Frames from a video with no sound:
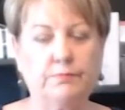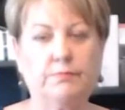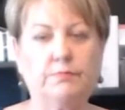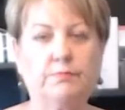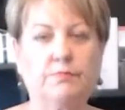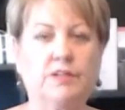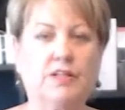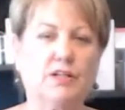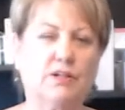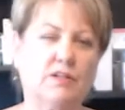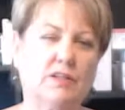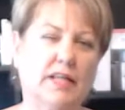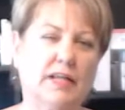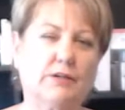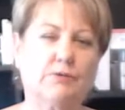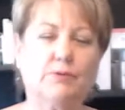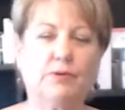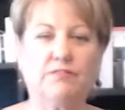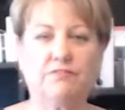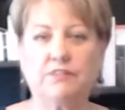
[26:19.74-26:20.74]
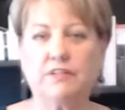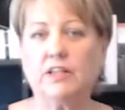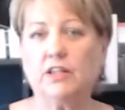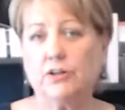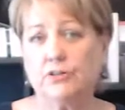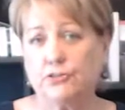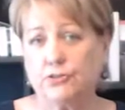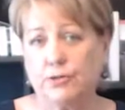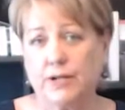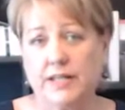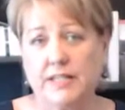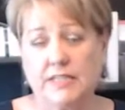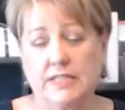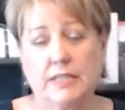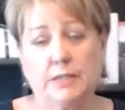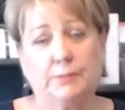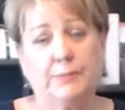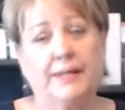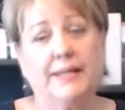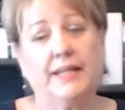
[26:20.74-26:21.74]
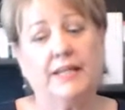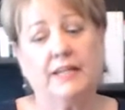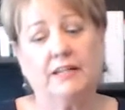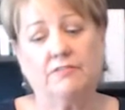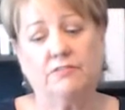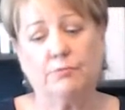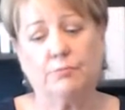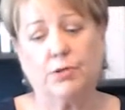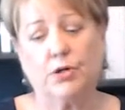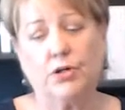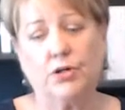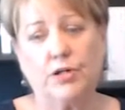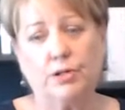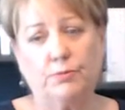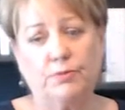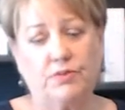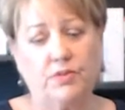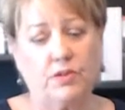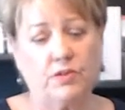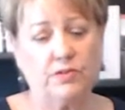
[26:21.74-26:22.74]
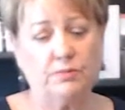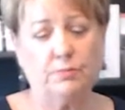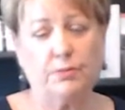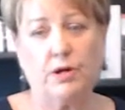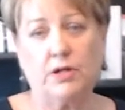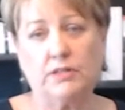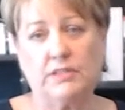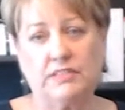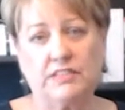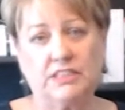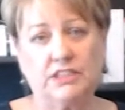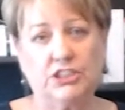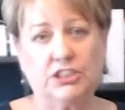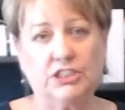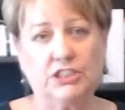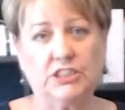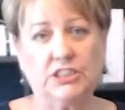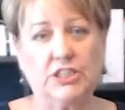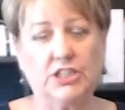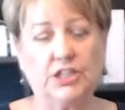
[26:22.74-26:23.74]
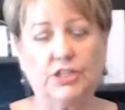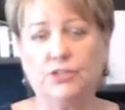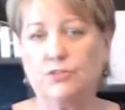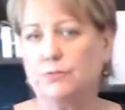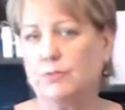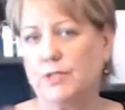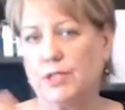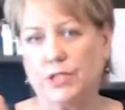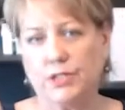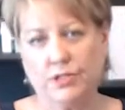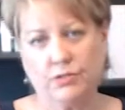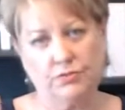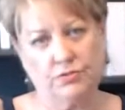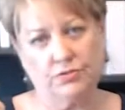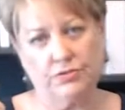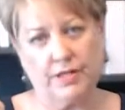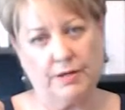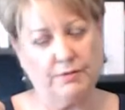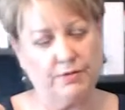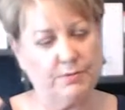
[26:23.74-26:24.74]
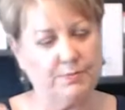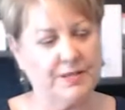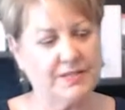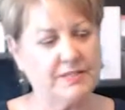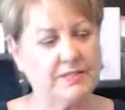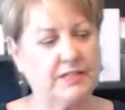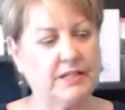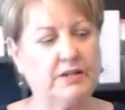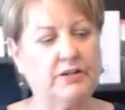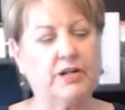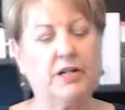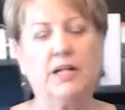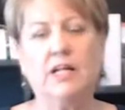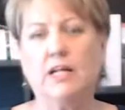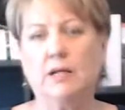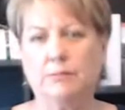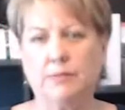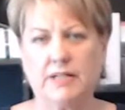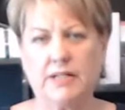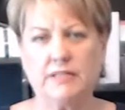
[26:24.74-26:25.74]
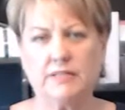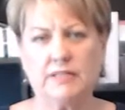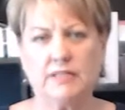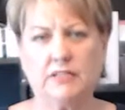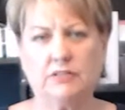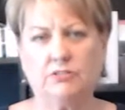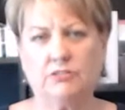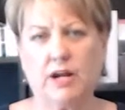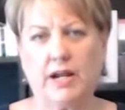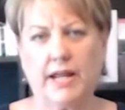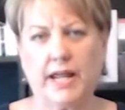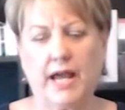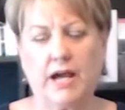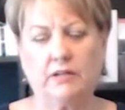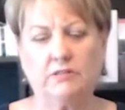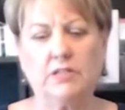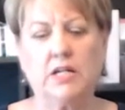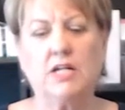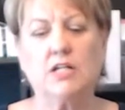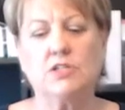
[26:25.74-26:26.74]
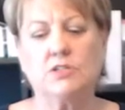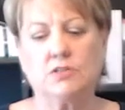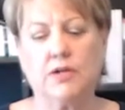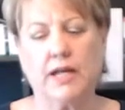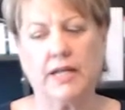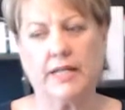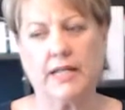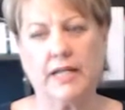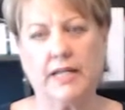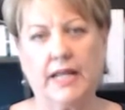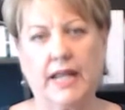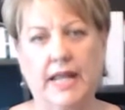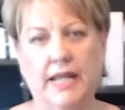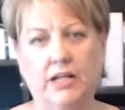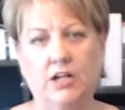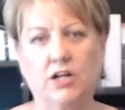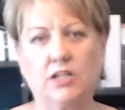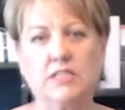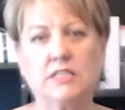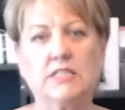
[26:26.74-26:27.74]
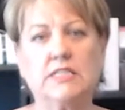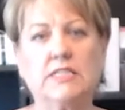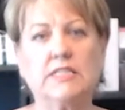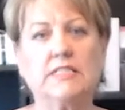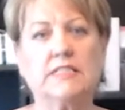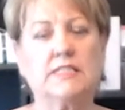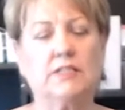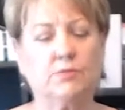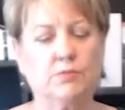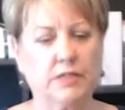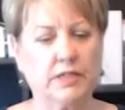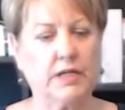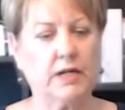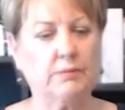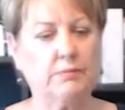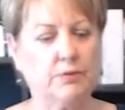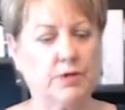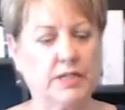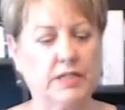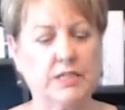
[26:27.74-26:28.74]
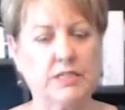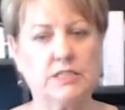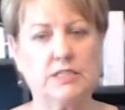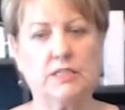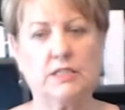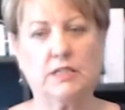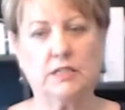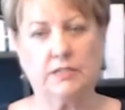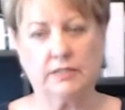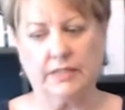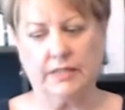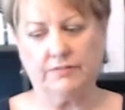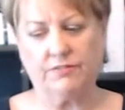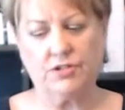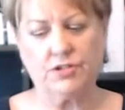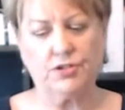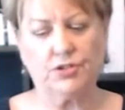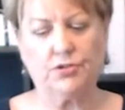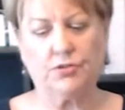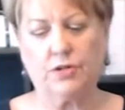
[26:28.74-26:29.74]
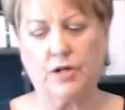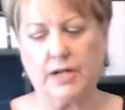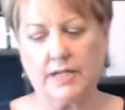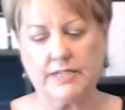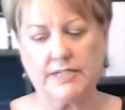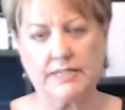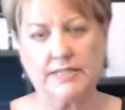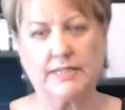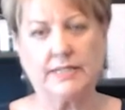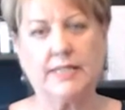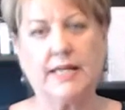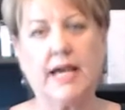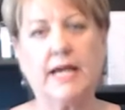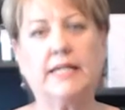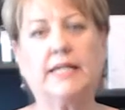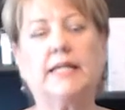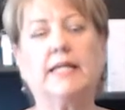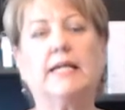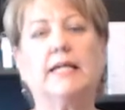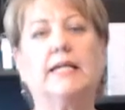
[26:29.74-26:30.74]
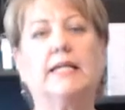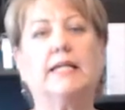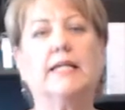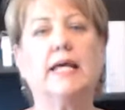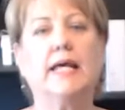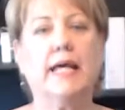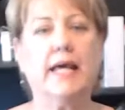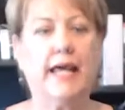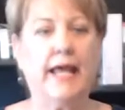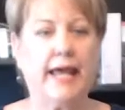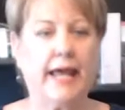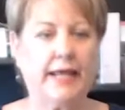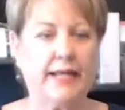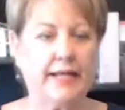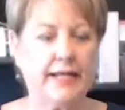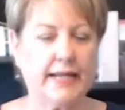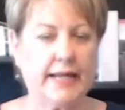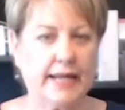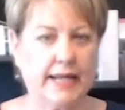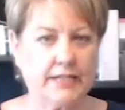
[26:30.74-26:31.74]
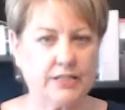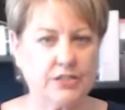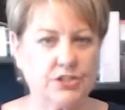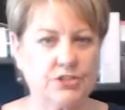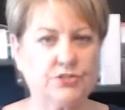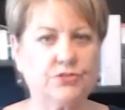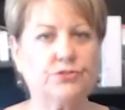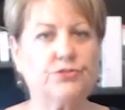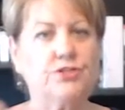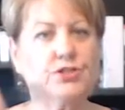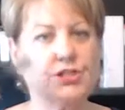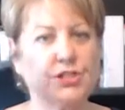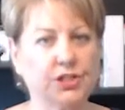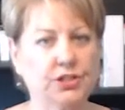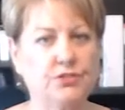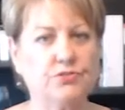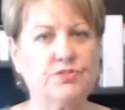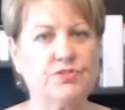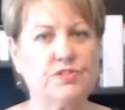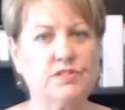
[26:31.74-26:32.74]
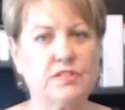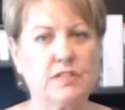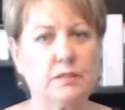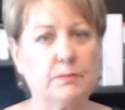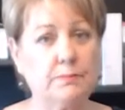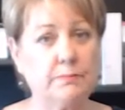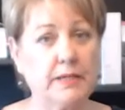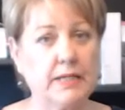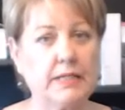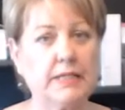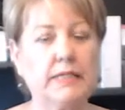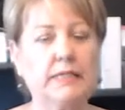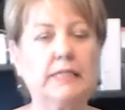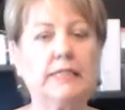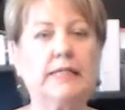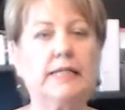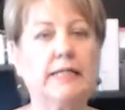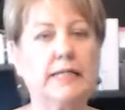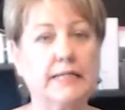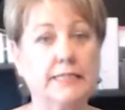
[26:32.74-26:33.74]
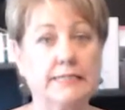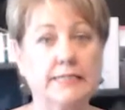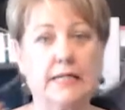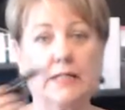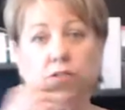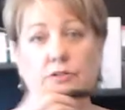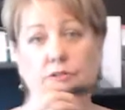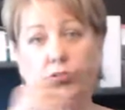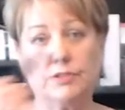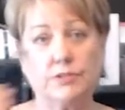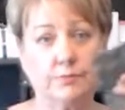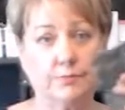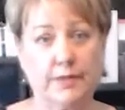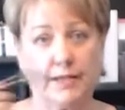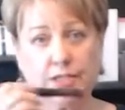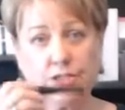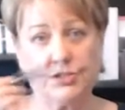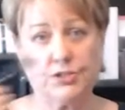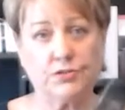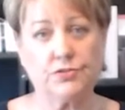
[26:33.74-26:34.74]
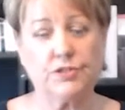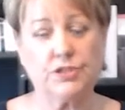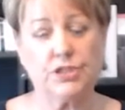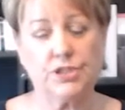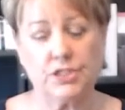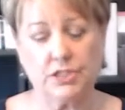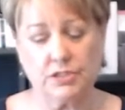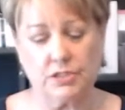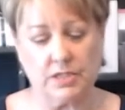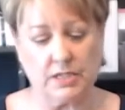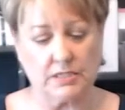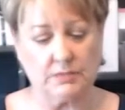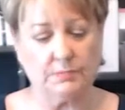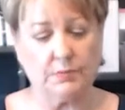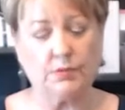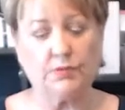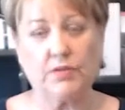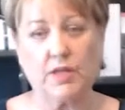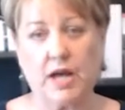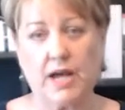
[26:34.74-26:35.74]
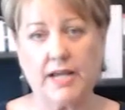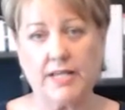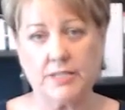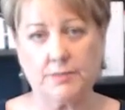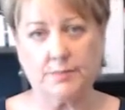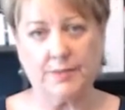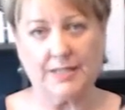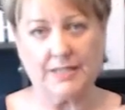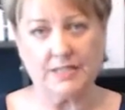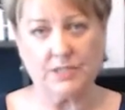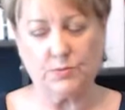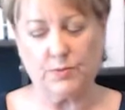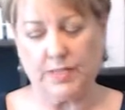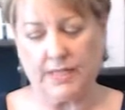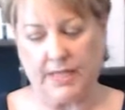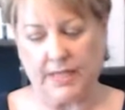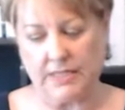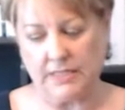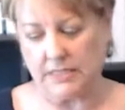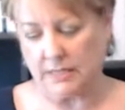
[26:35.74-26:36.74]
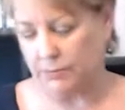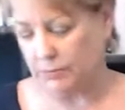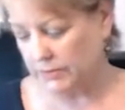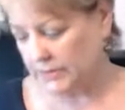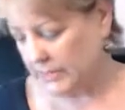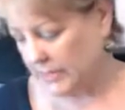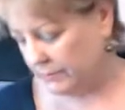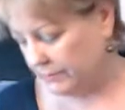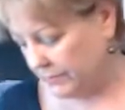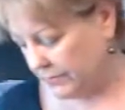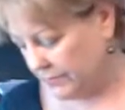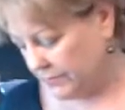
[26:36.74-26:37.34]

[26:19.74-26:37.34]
like we fill our trays at the beginning of a party with all the products that she's going to use, but you don't do that with mascara because it'll dry out. So I kind of hang on to this, and when I'm ready to give it to her, I stick that in and I hand it to her. She uses it immediately, and I tell her to make sure that she does both eyes because we can't double dip.